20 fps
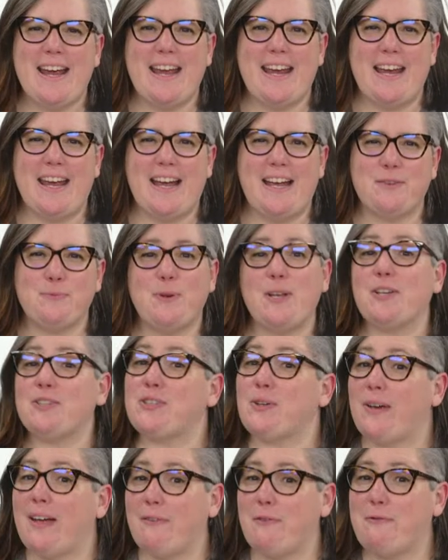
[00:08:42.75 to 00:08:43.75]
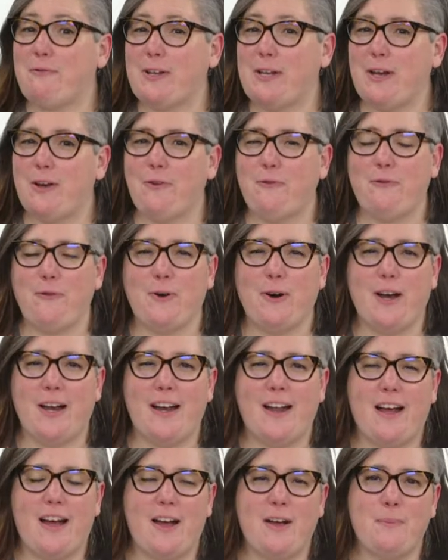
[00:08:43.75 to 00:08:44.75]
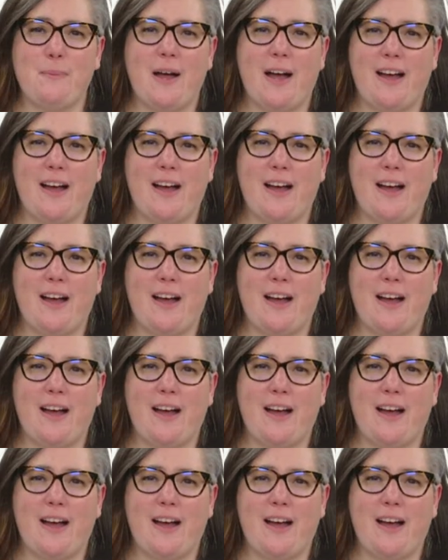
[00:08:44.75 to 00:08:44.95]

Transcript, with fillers: and we also have a video for it um,